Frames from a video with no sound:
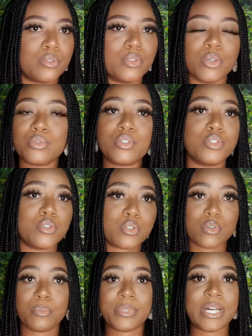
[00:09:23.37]
don't use
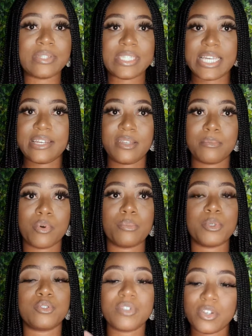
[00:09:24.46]
soap down there anymore.
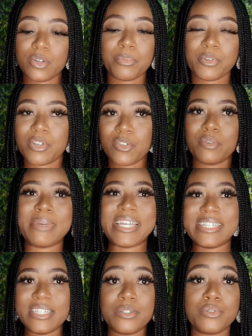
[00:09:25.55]
But during your period, you might
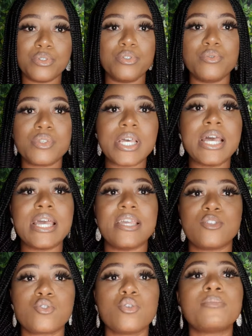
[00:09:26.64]
need to use a
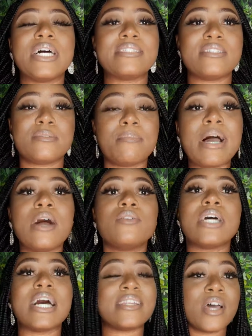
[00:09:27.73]
soap that is mild
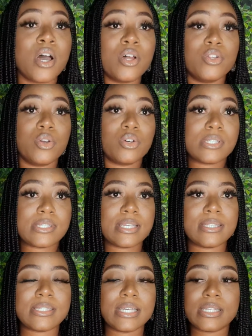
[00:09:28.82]
and
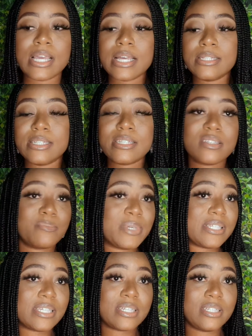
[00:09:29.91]
non-scented. This is
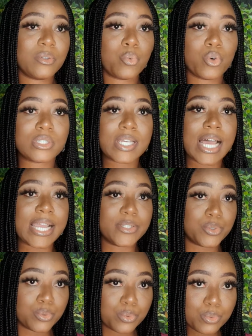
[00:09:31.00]
basically what I
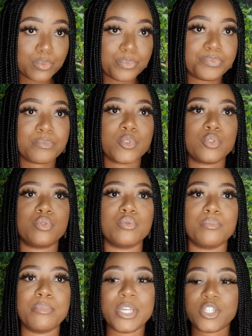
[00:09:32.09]
do to
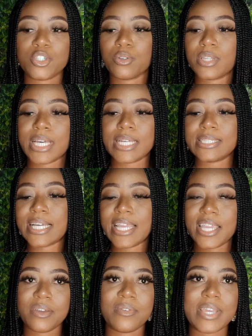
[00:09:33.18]
make sure that that
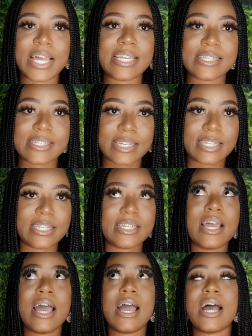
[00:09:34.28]
area is clean.
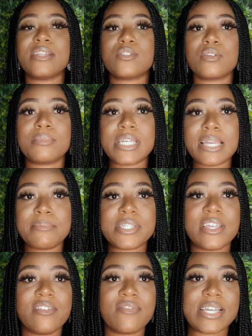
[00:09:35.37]
And sometimes
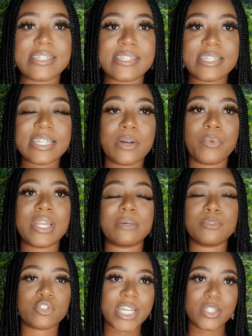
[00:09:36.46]
if I see that when I'm
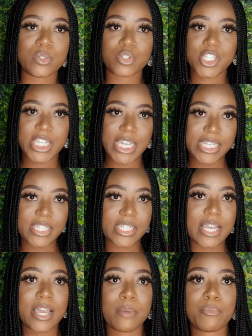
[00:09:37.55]
trying to change,
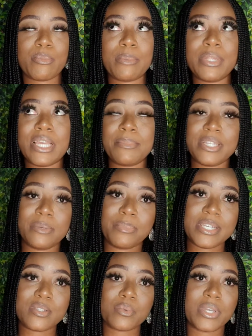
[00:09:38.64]
probably I'm in a
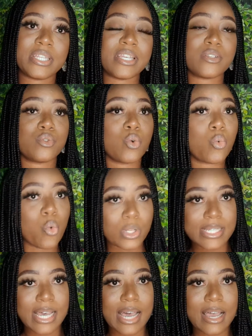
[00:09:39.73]
place where there's no
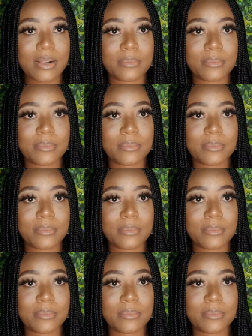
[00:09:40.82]
water,